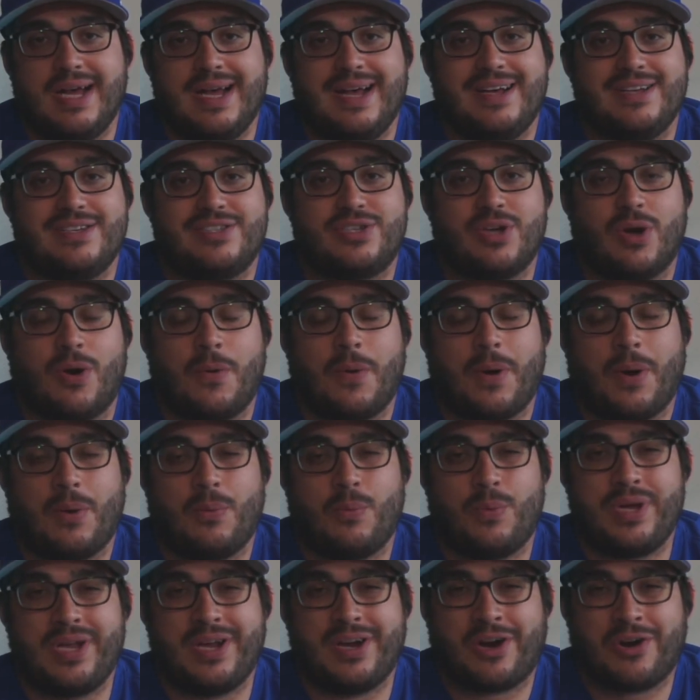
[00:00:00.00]
So
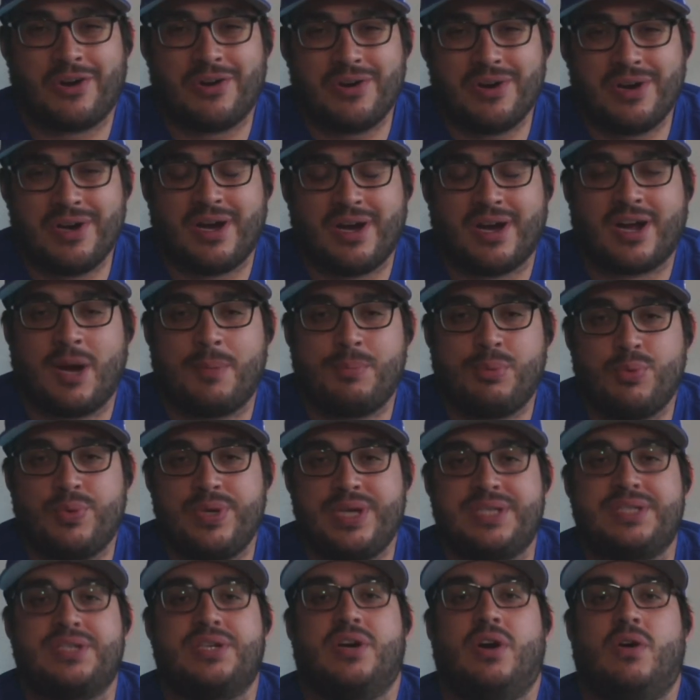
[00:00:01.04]
we heard a couple
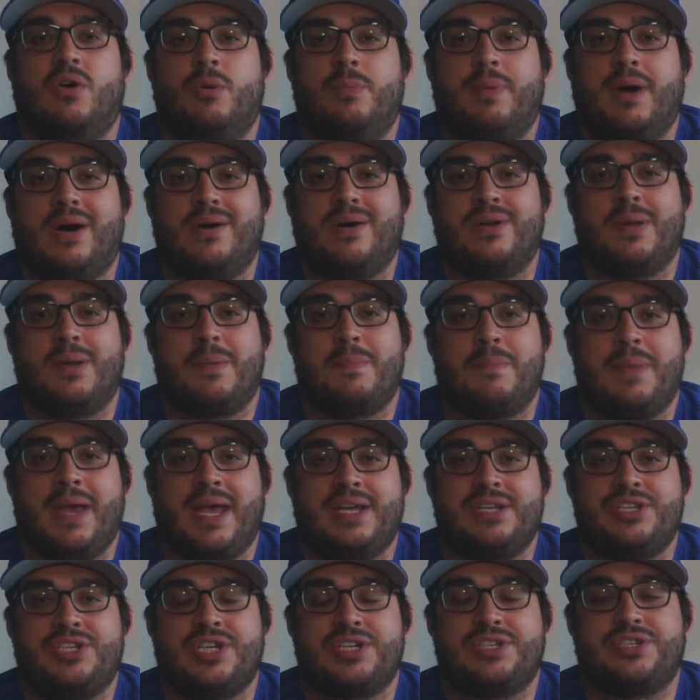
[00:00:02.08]
weeks ago about
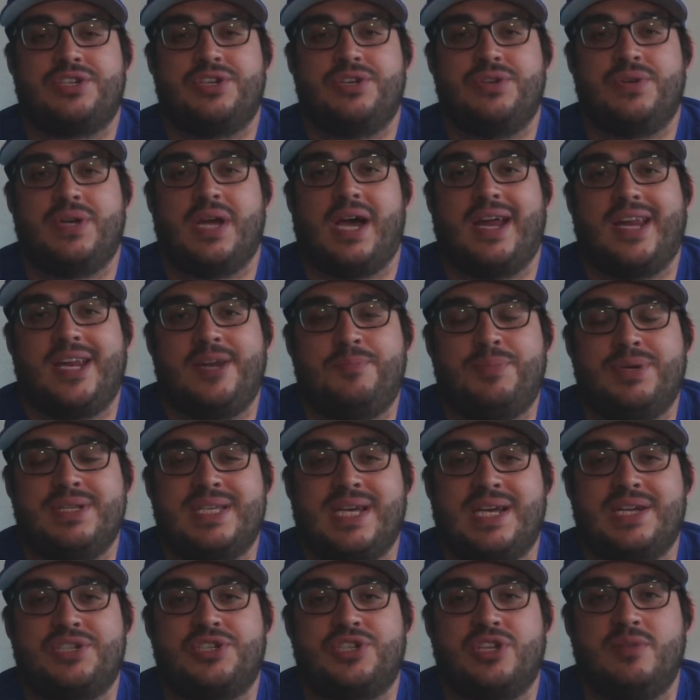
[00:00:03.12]
Manchester United
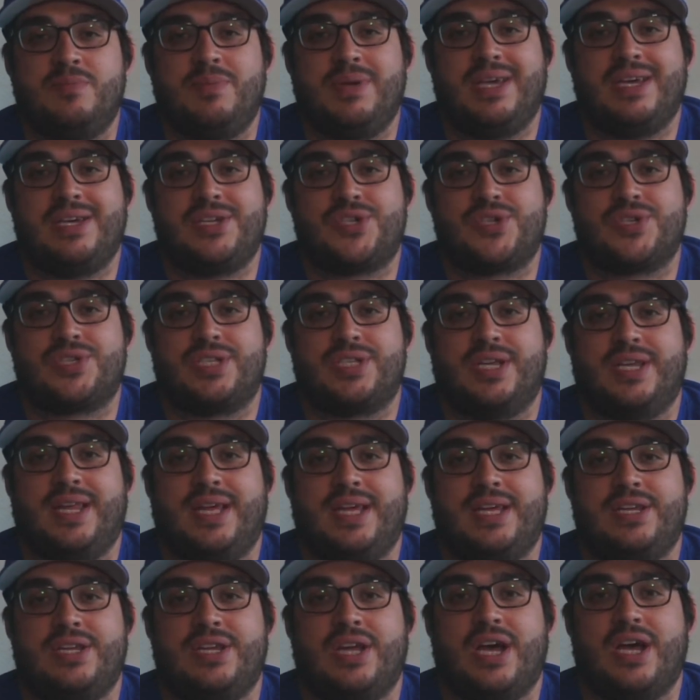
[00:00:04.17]
potentially be interested
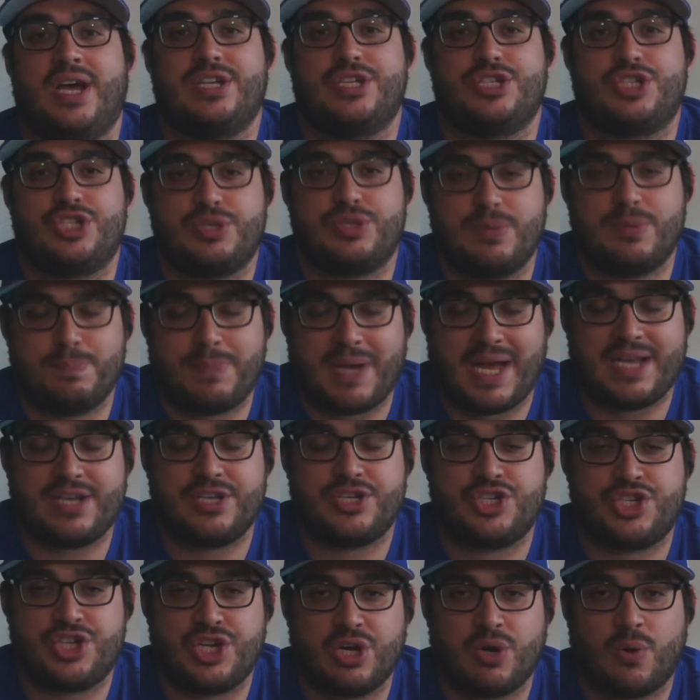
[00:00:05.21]
in Ben
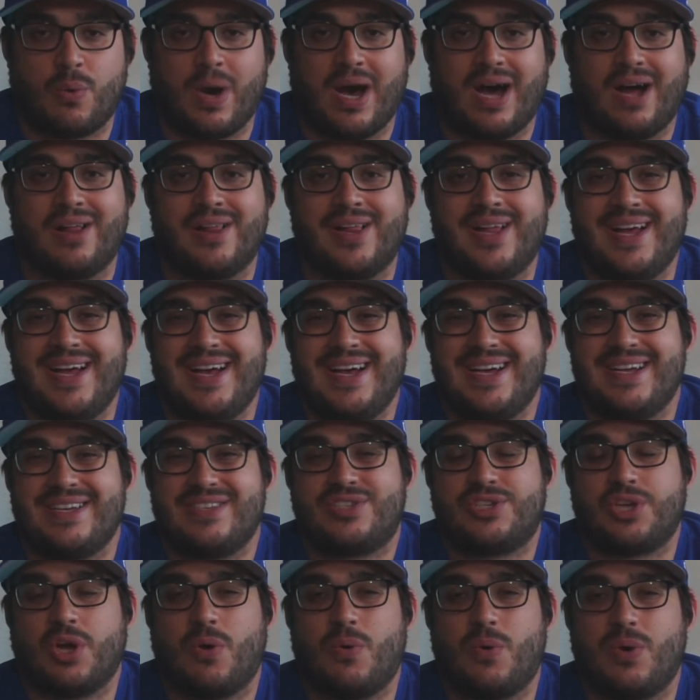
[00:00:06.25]
Chilwell.
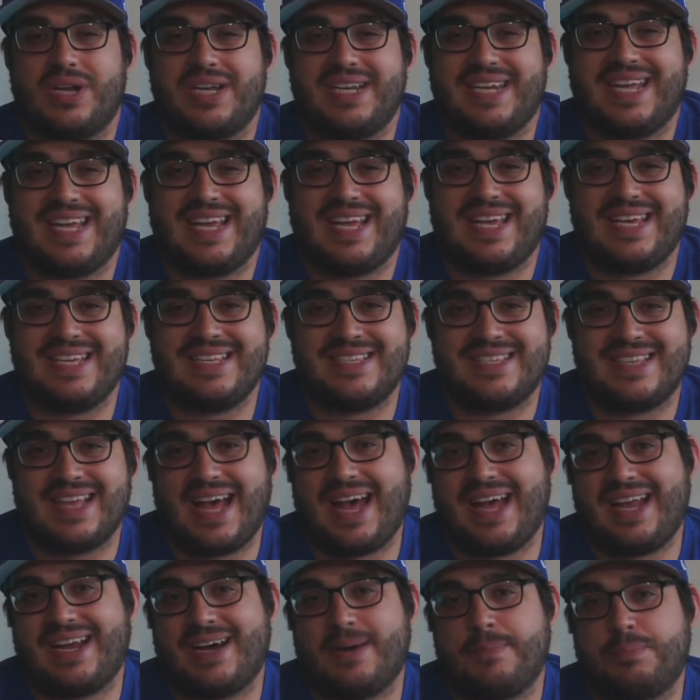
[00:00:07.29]
So is
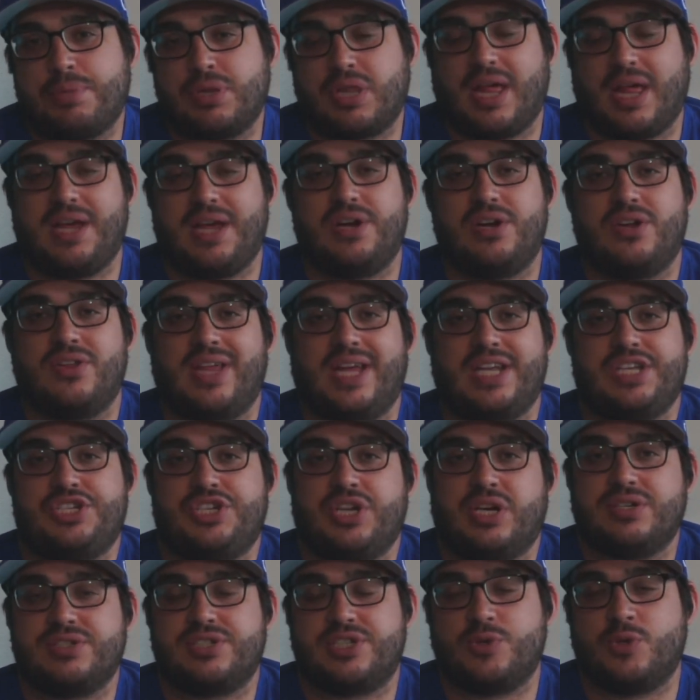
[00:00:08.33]
that a player that
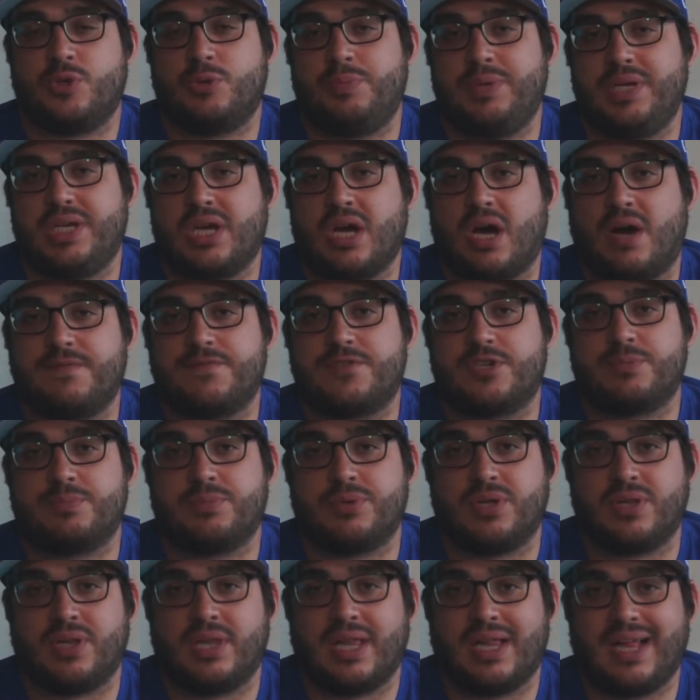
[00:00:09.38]
Chelsea would be
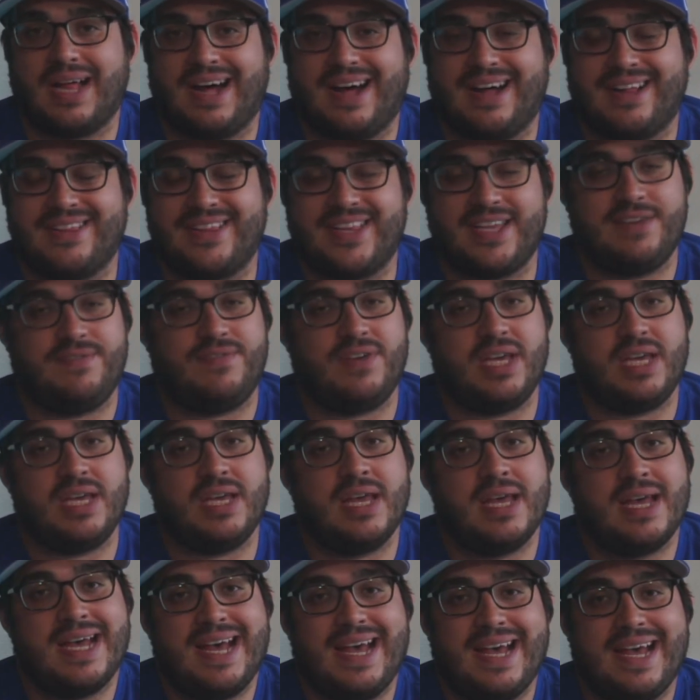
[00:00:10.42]
comfortable leaving?
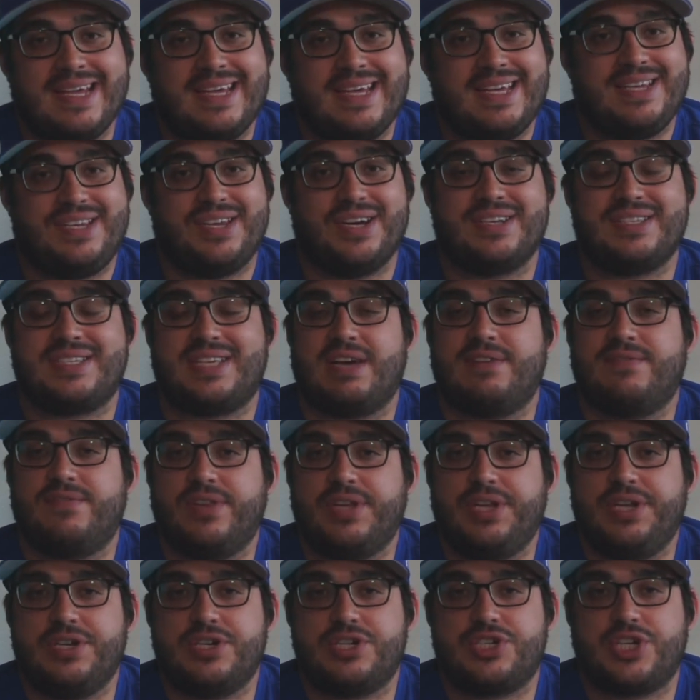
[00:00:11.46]
He does have
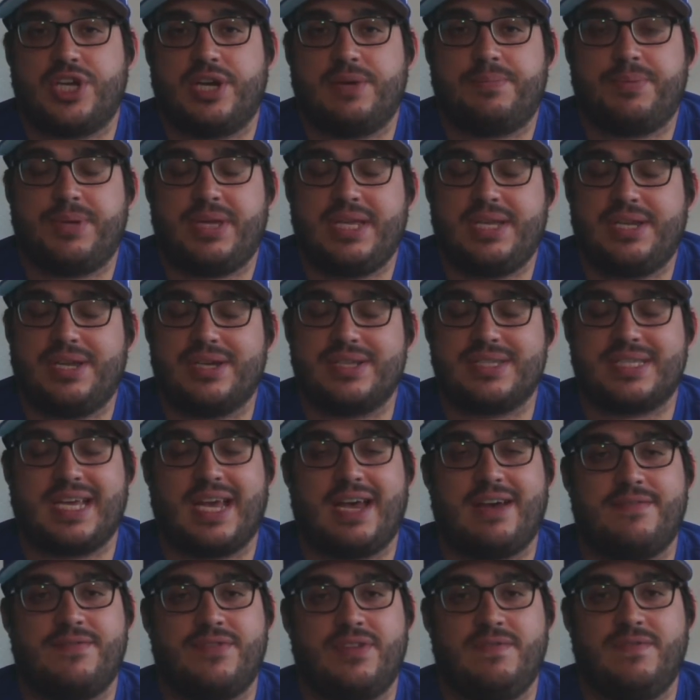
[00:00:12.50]
leadership. He does
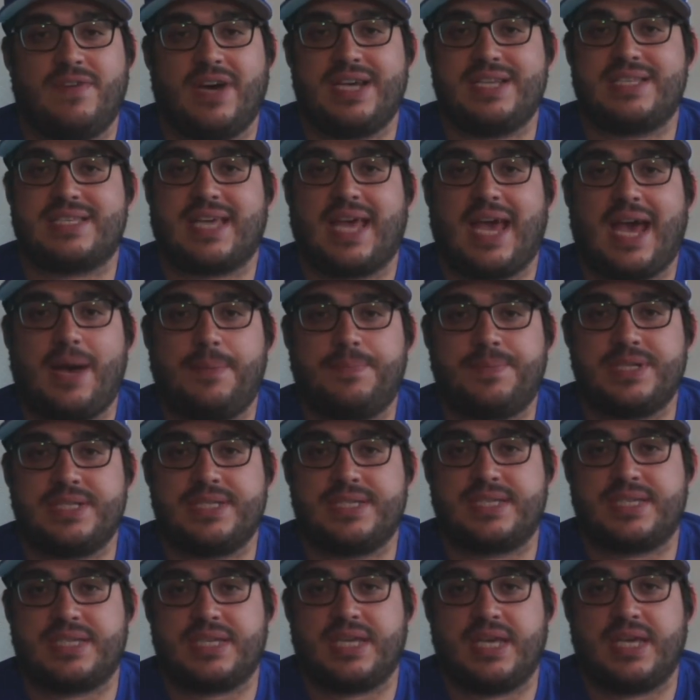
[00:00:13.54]
have the vice
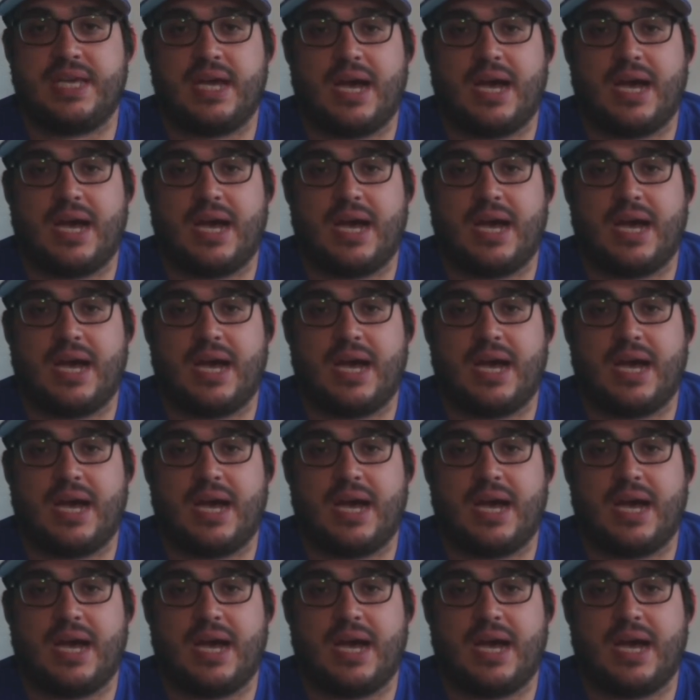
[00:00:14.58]
captaincy.